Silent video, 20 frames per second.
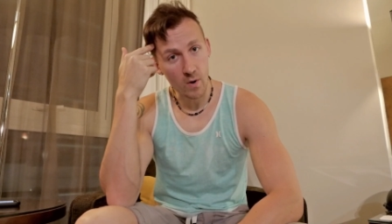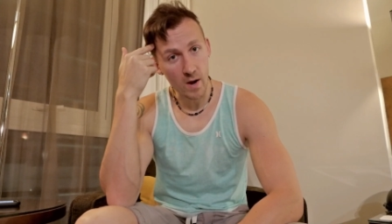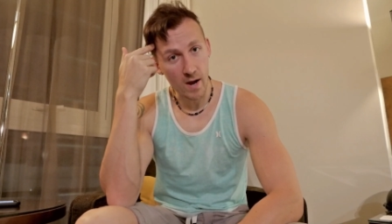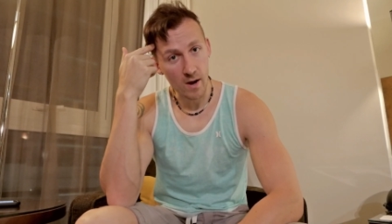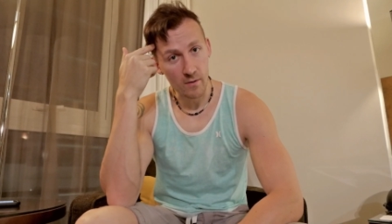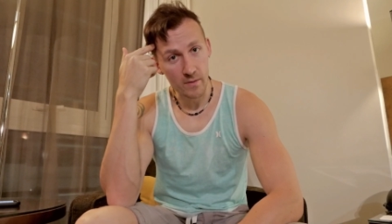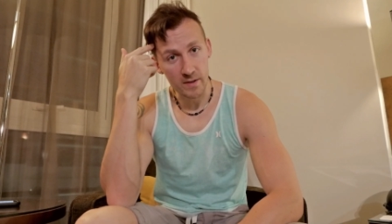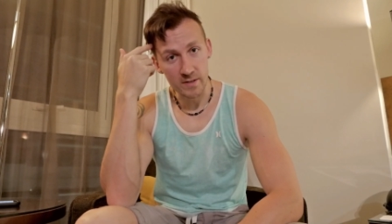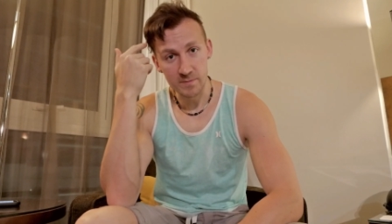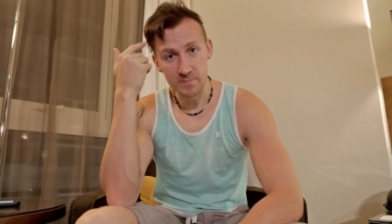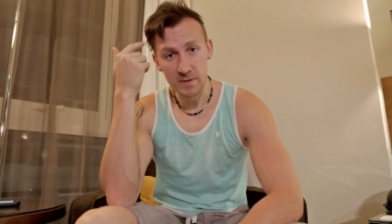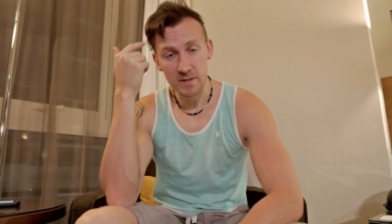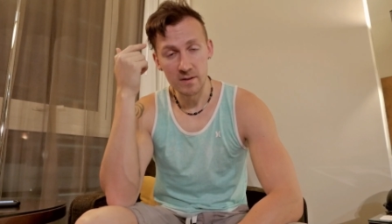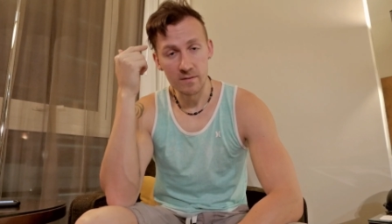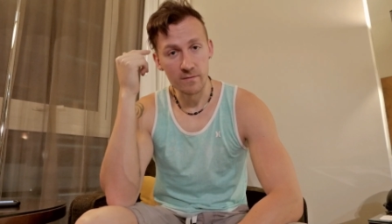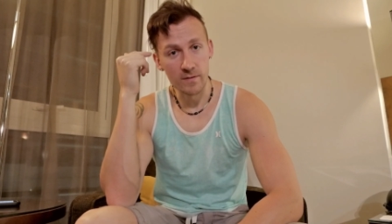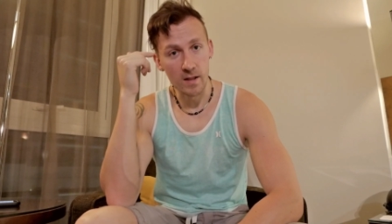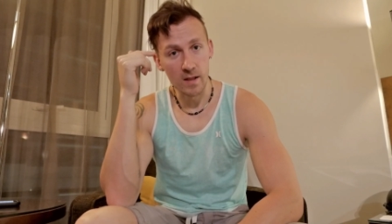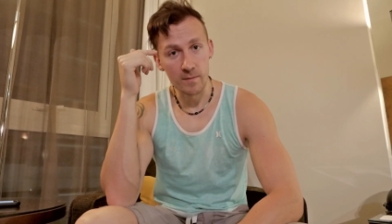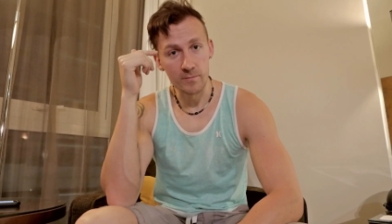how that's been
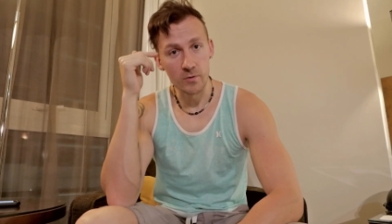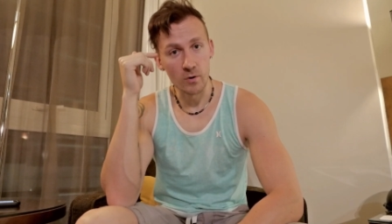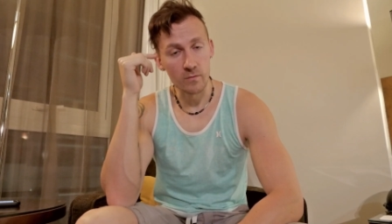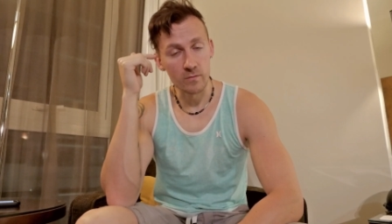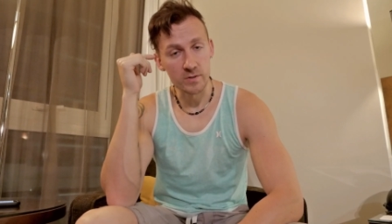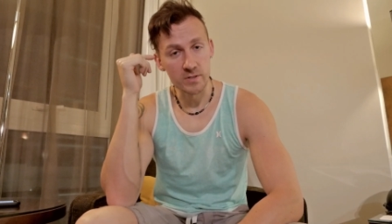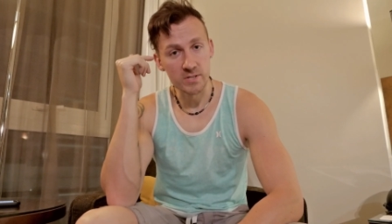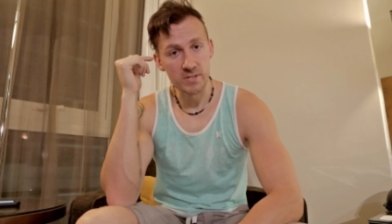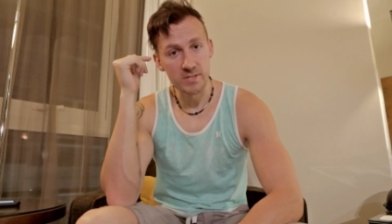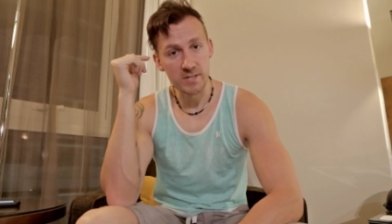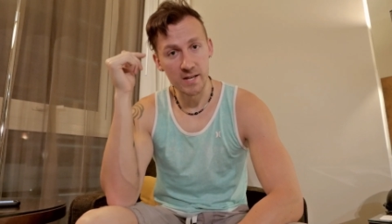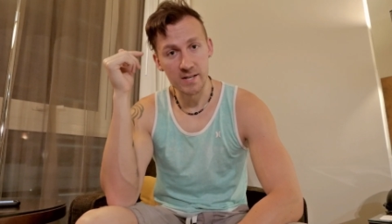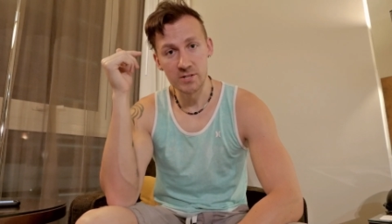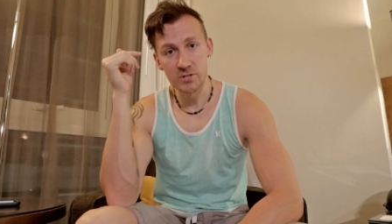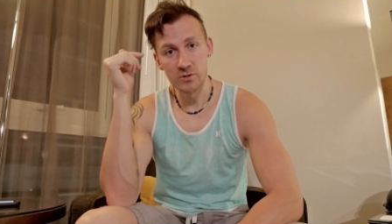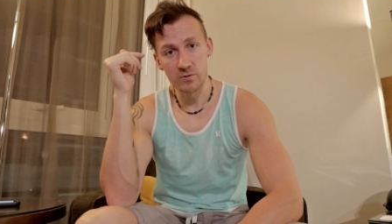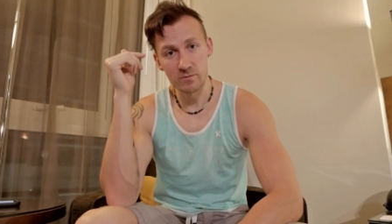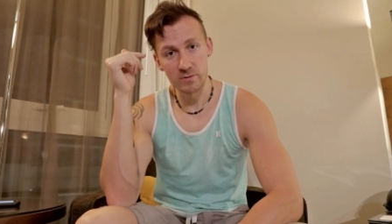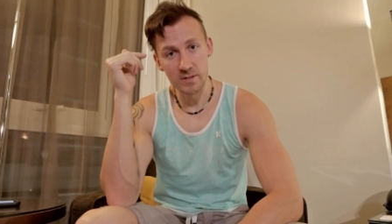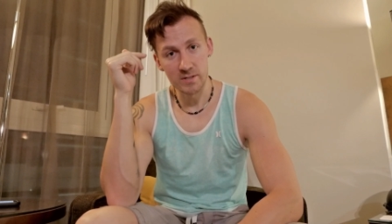developed over
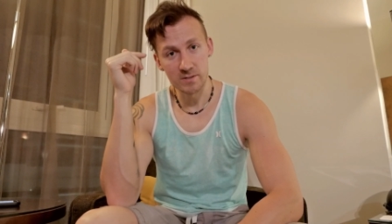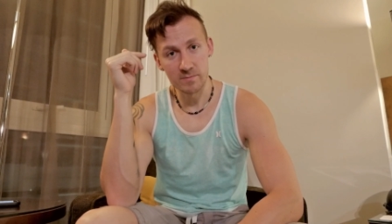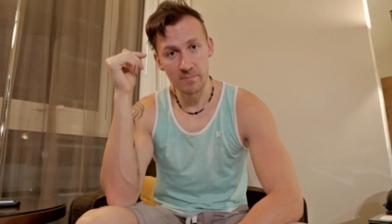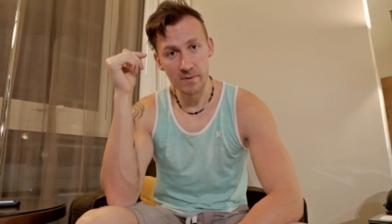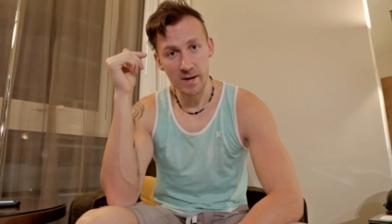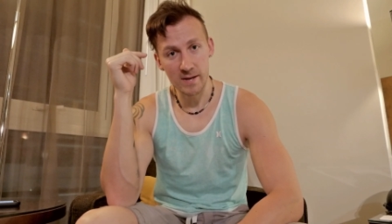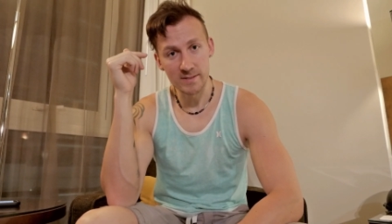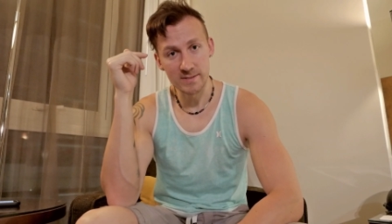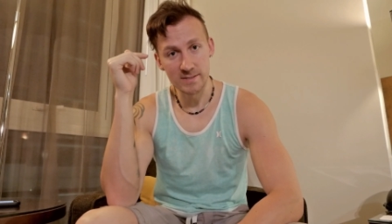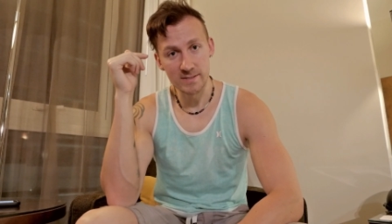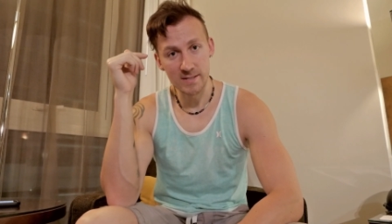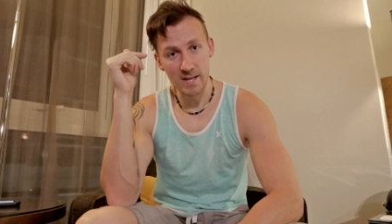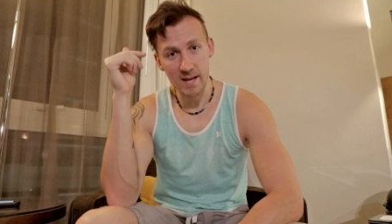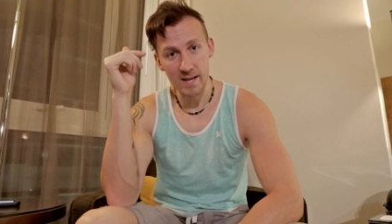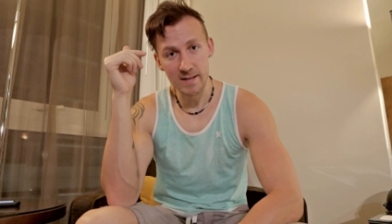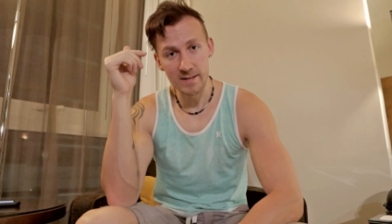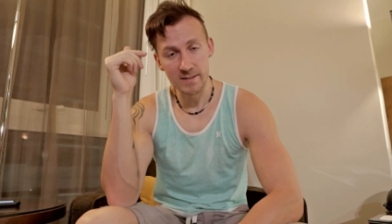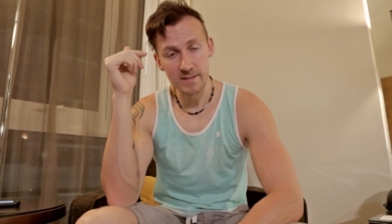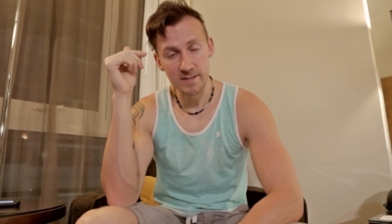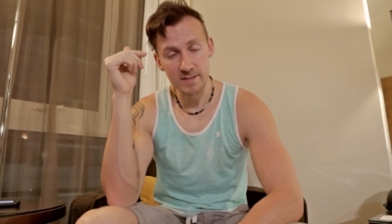centuries by
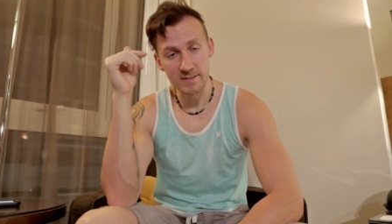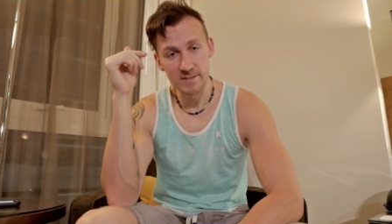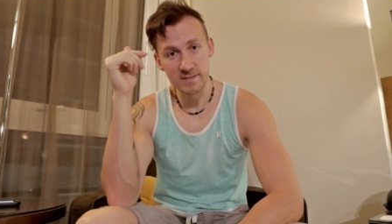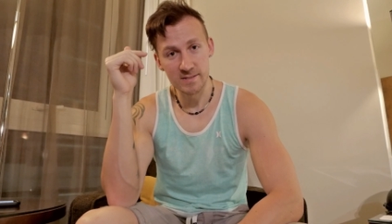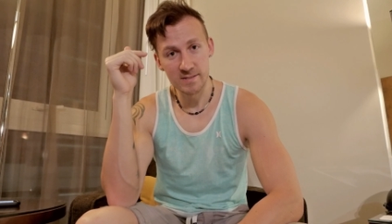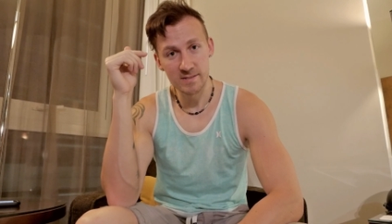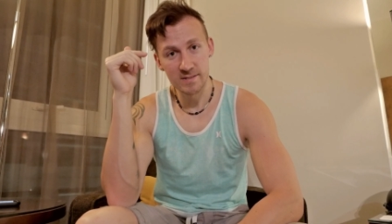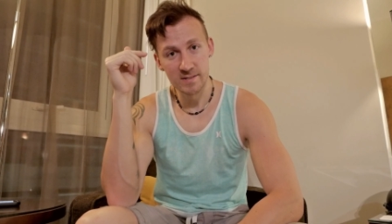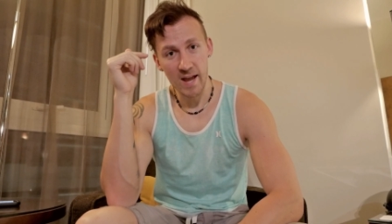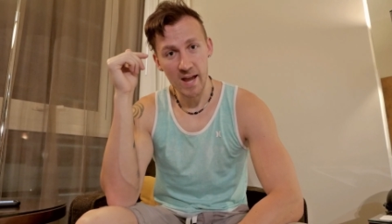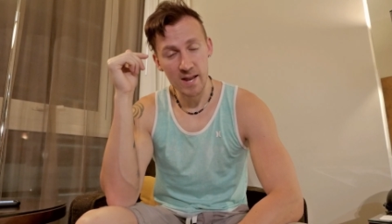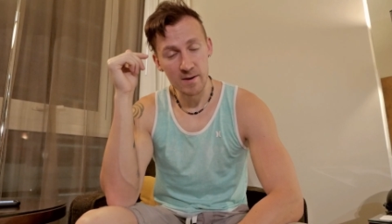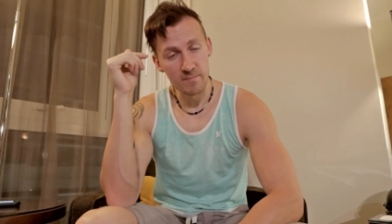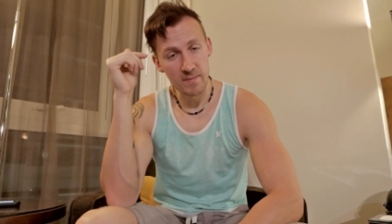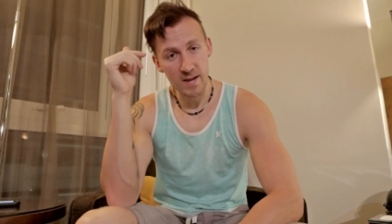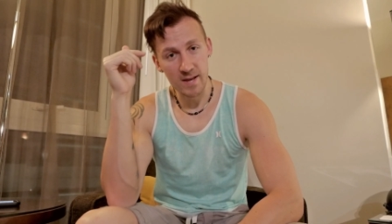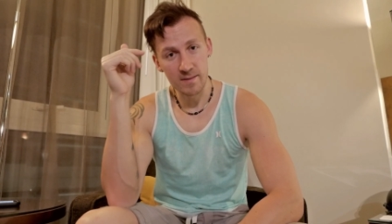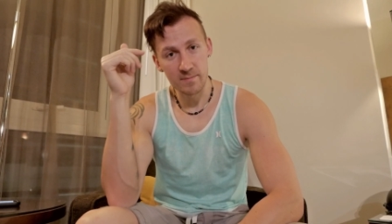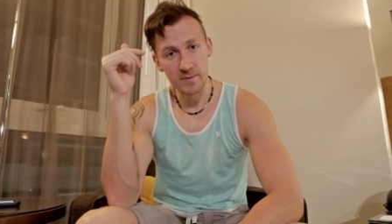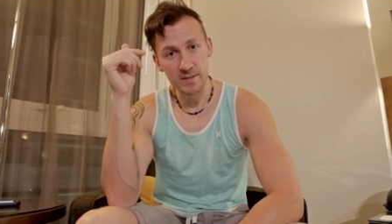scientists and
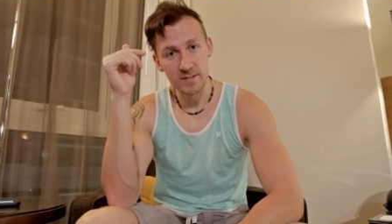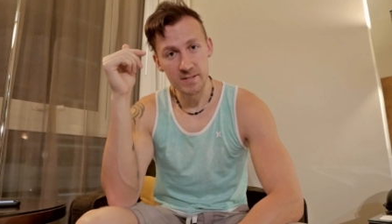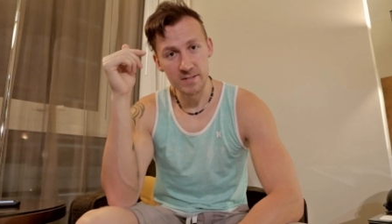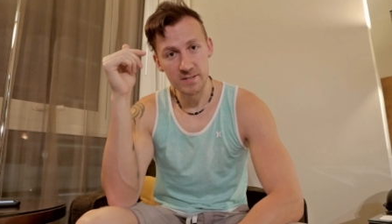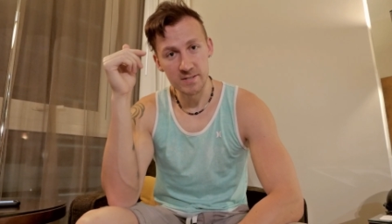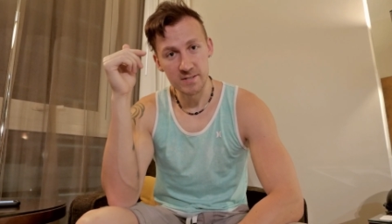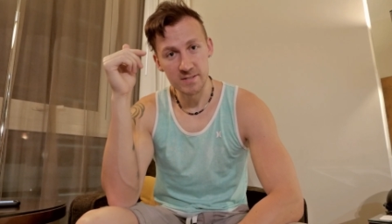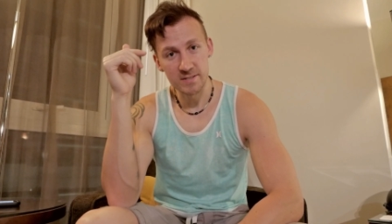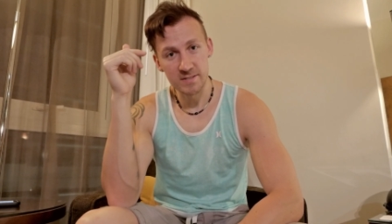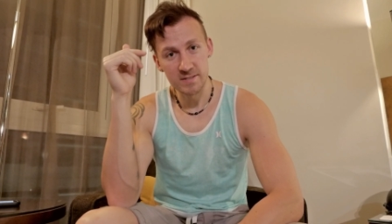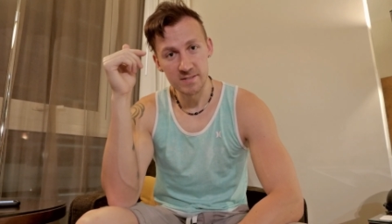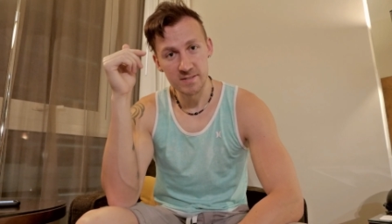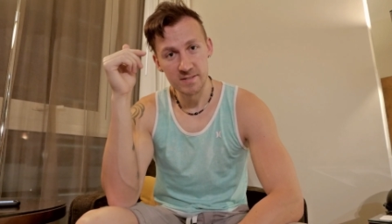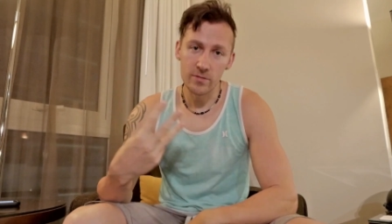mathematicians.